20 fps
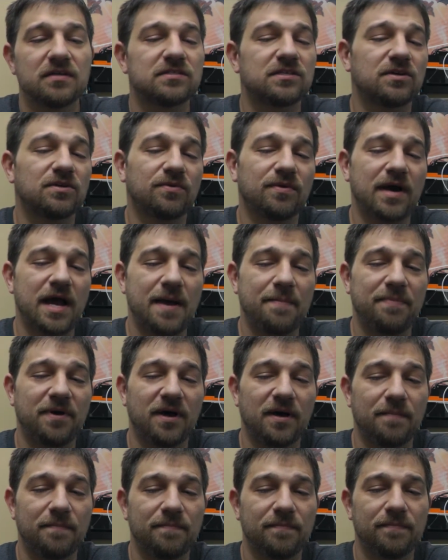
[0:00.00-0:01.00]
So to wrap
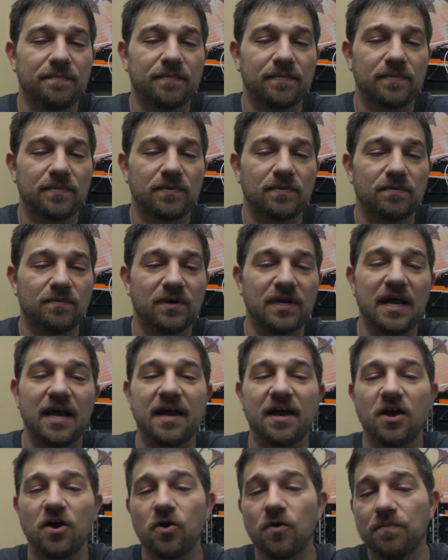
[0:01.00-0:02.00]
up, what I
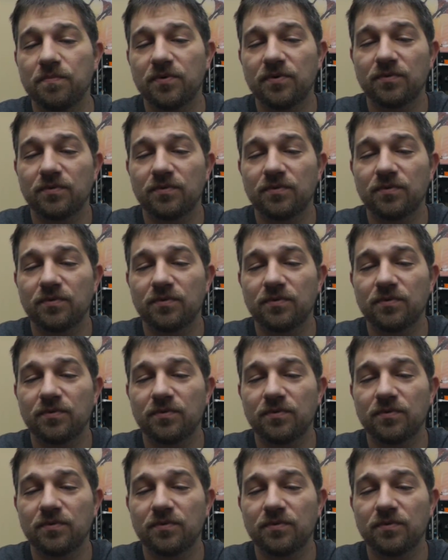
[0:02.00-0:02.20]
hope